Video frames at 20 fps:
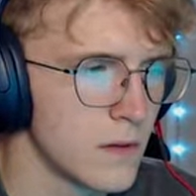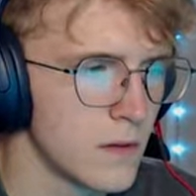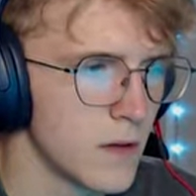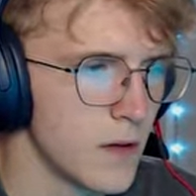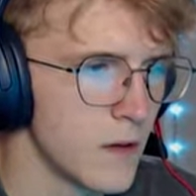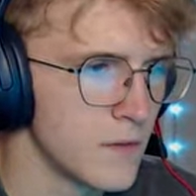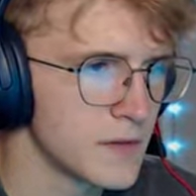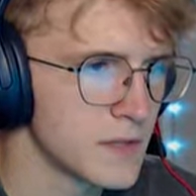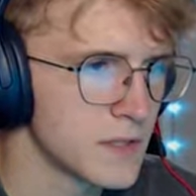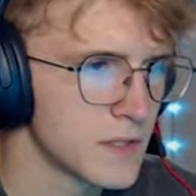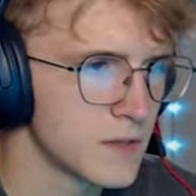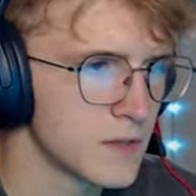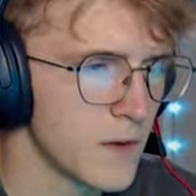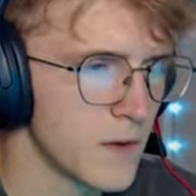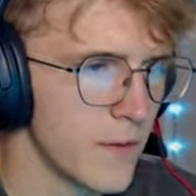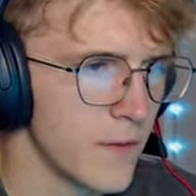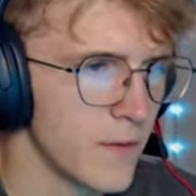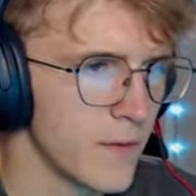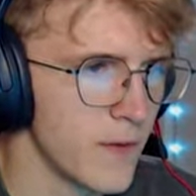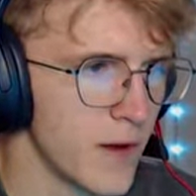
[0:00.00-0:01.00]
Oh, this is
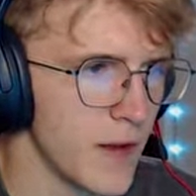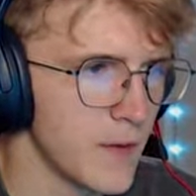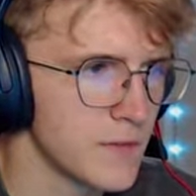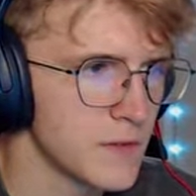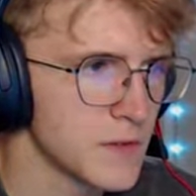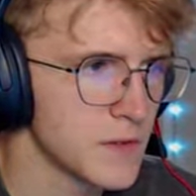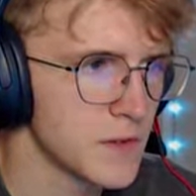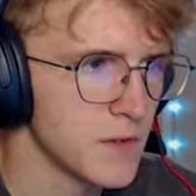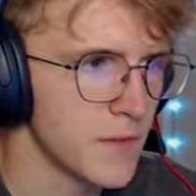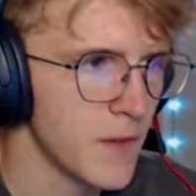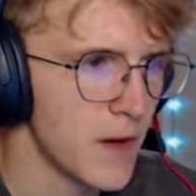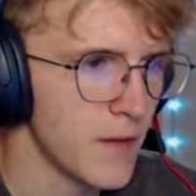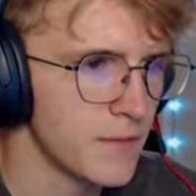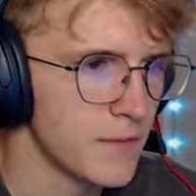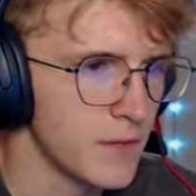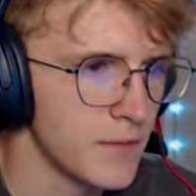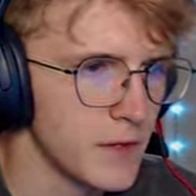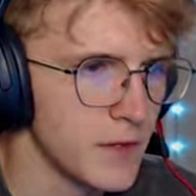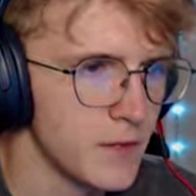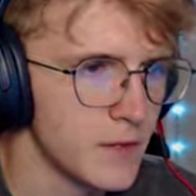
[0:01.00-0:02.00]
probably what happens when you pop
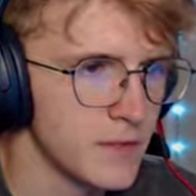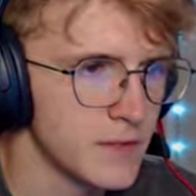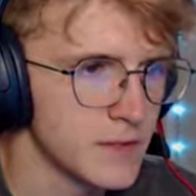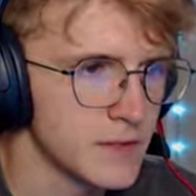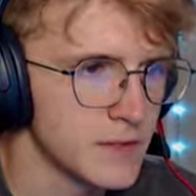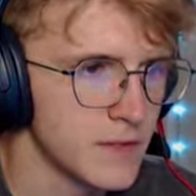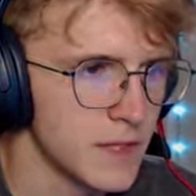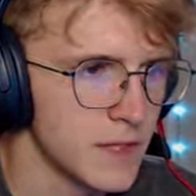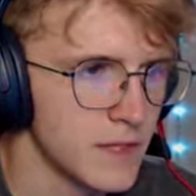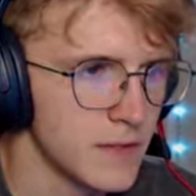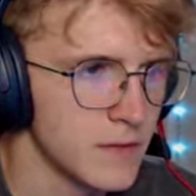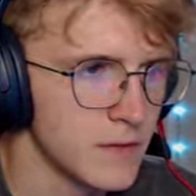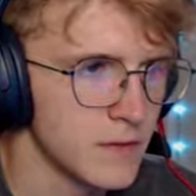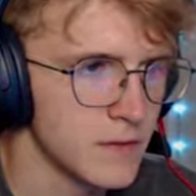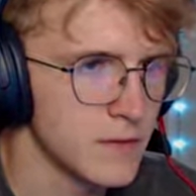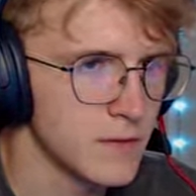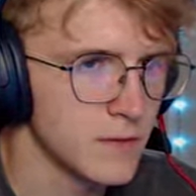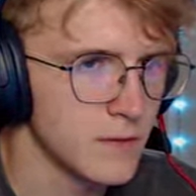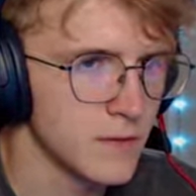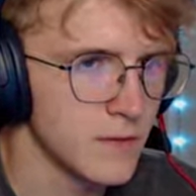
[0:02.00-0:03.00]
them. It opens that little
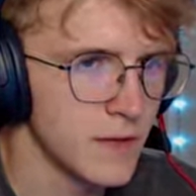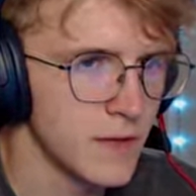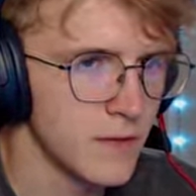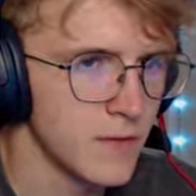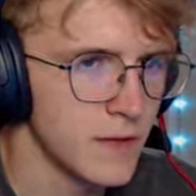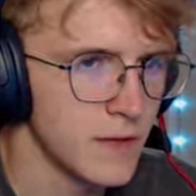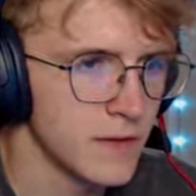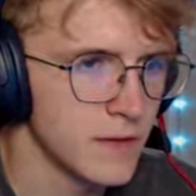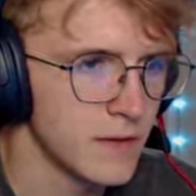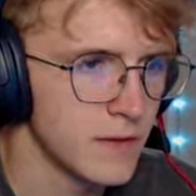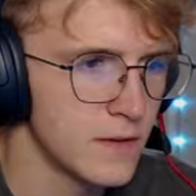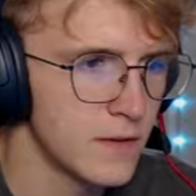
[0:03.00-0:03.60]
doorway a bit.